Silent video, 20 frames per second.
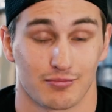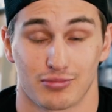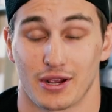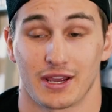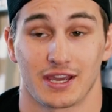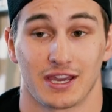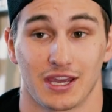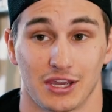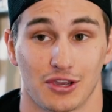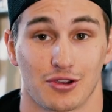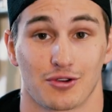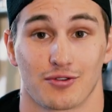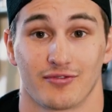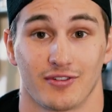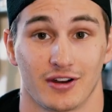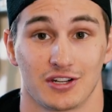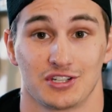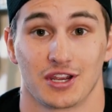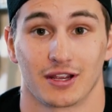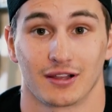breaking your
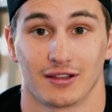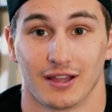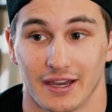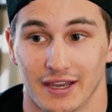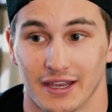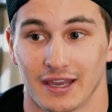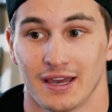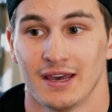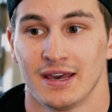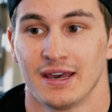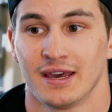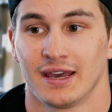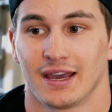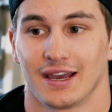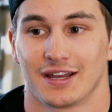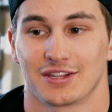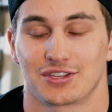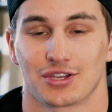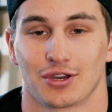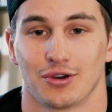fudging leg.
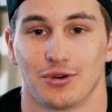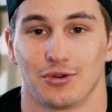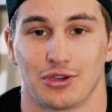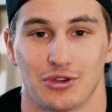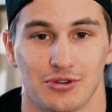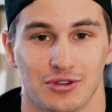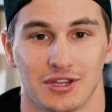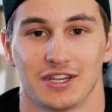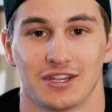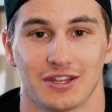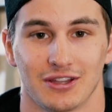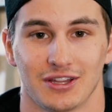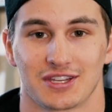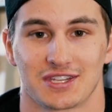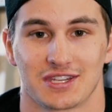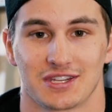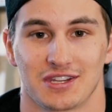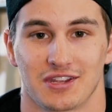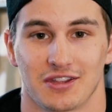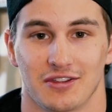And so you need to
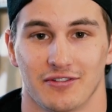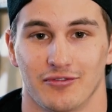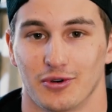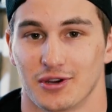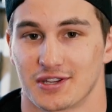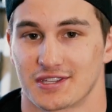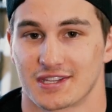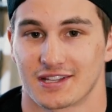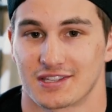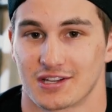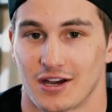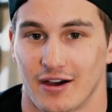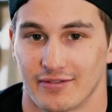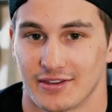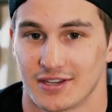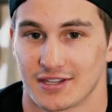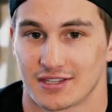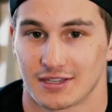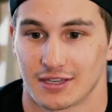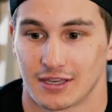listen to the voice that's
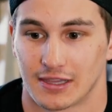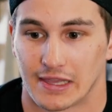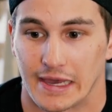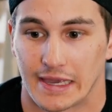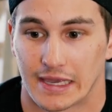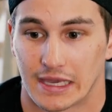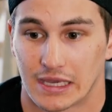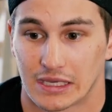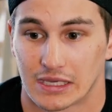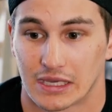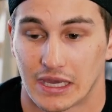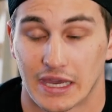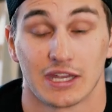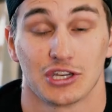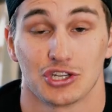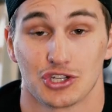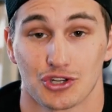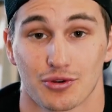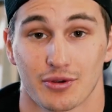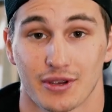obviously like
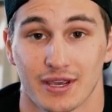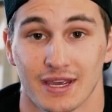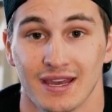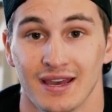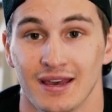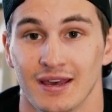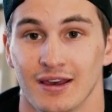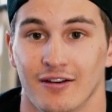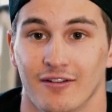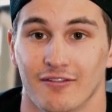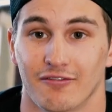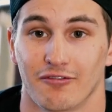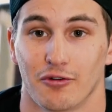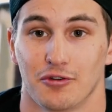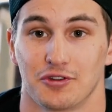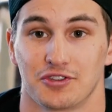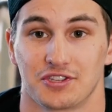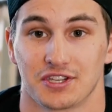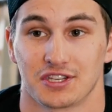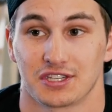injury
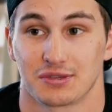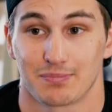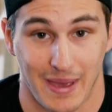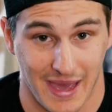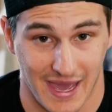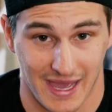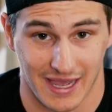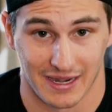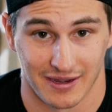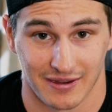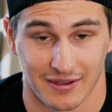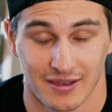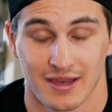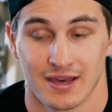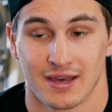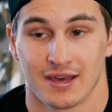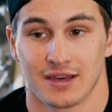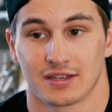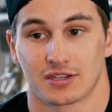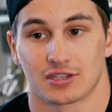versus pain.
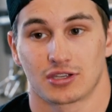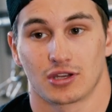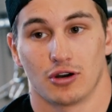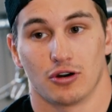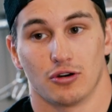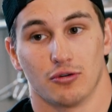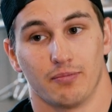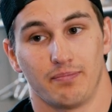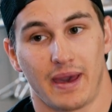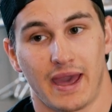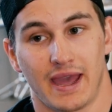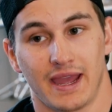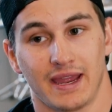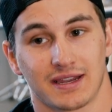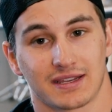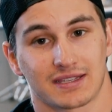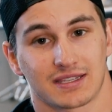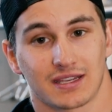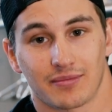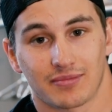So
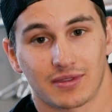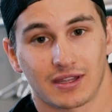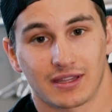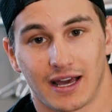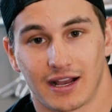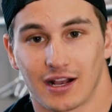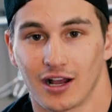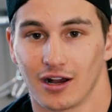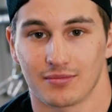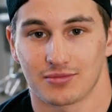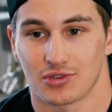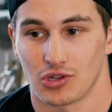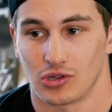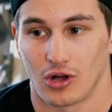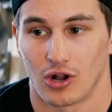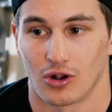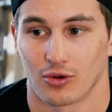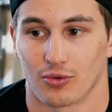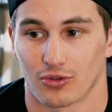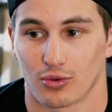pain is something that comes
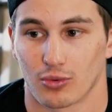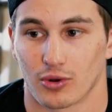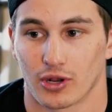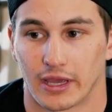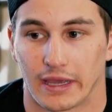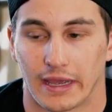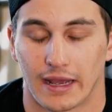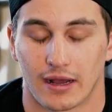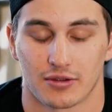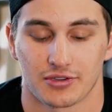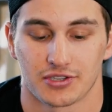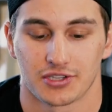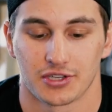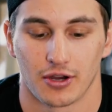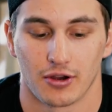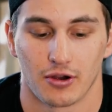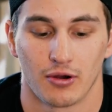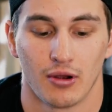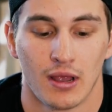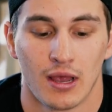along with working out.
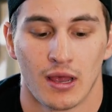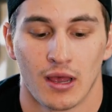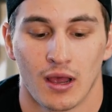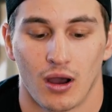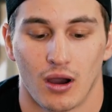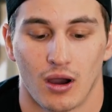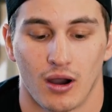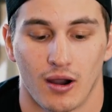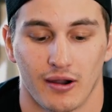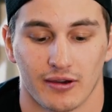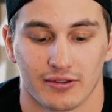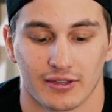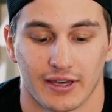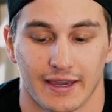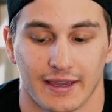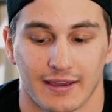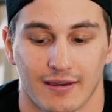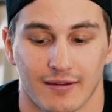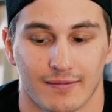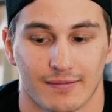So on
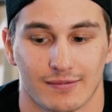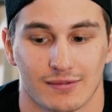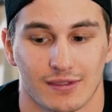like